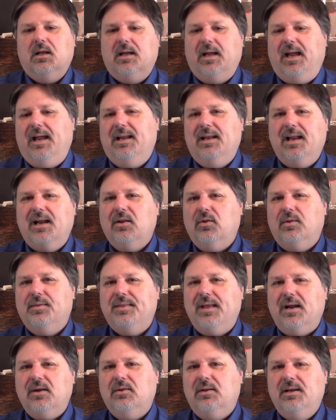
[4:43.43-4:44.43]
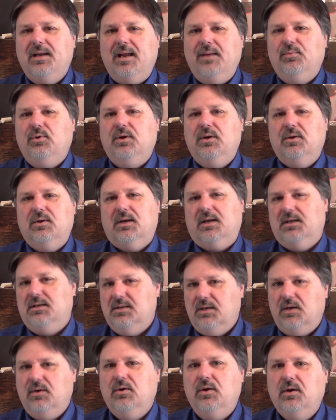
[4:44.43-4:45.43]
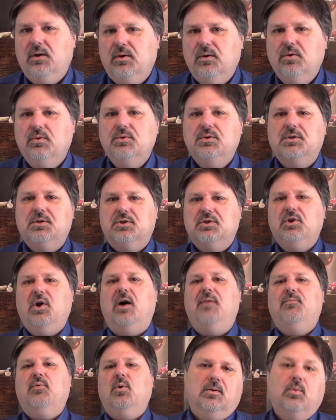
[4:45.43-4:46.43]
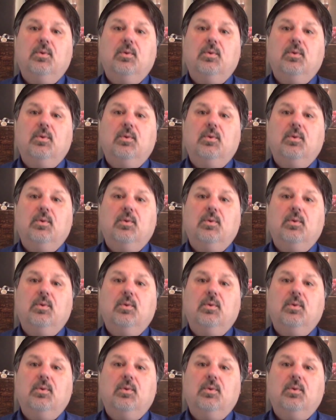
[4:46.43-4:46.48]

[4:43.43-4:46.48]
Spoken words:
And that'll enable you to continue to use the software